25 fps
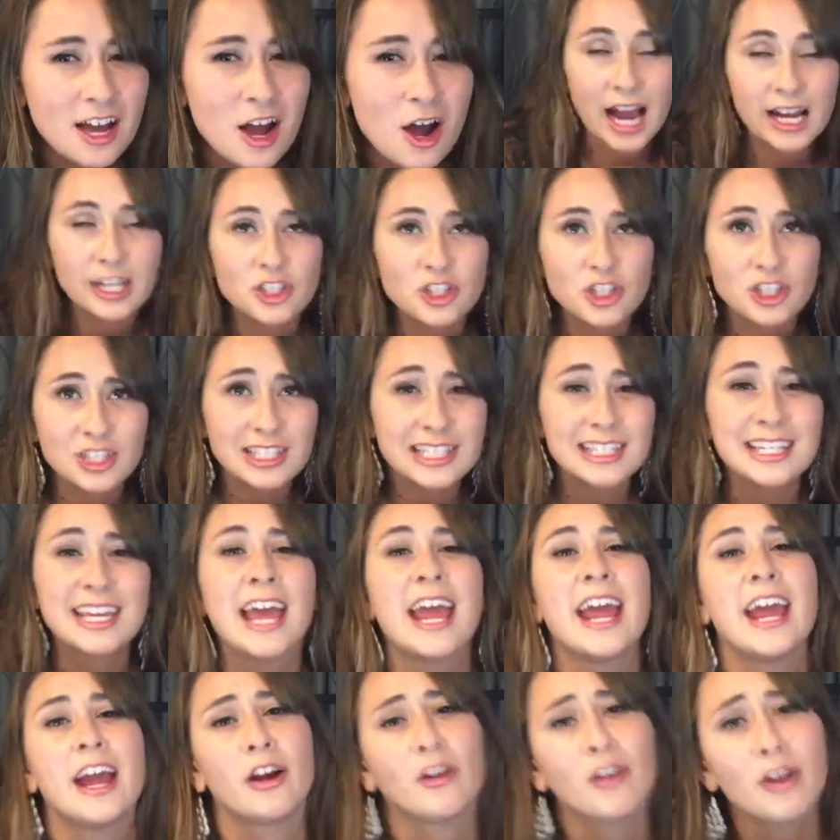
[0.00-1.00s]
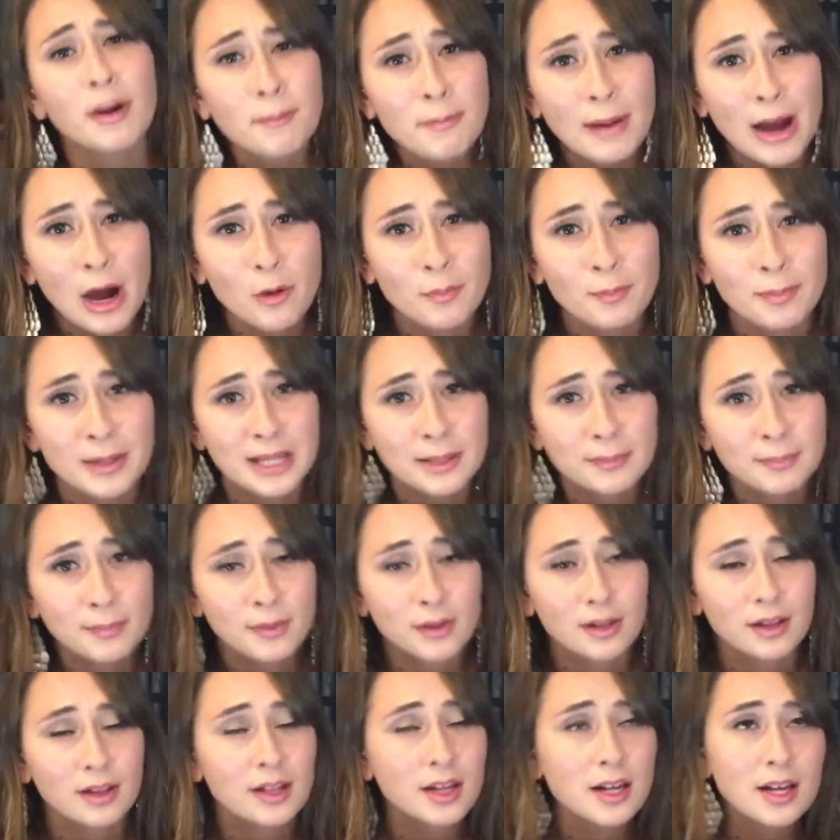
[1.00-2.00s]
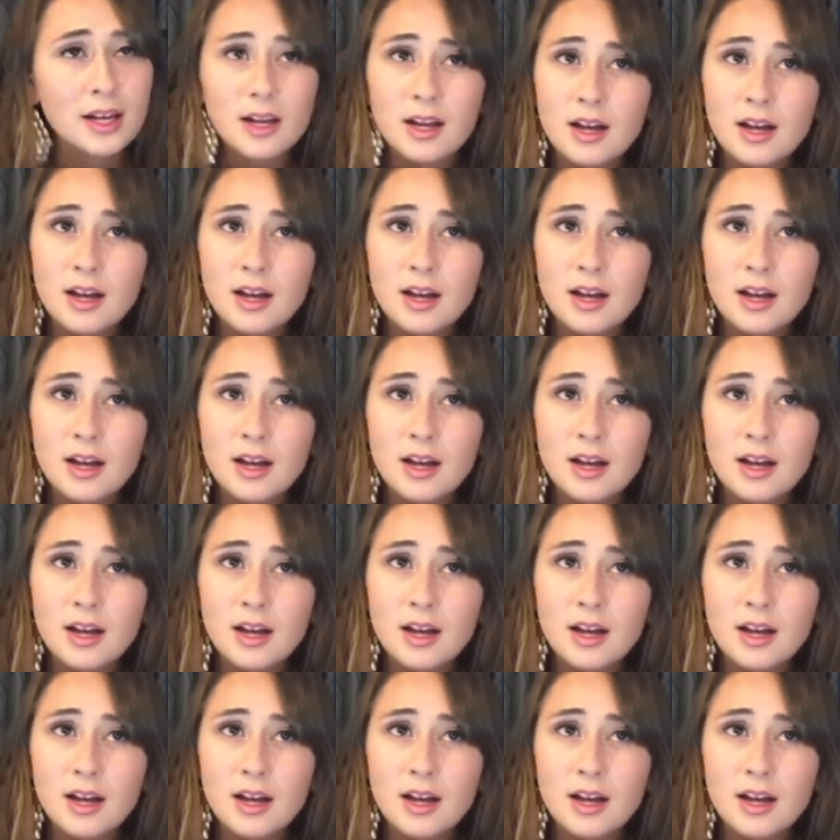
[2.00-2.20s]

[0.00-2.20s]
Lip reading: I just care about people.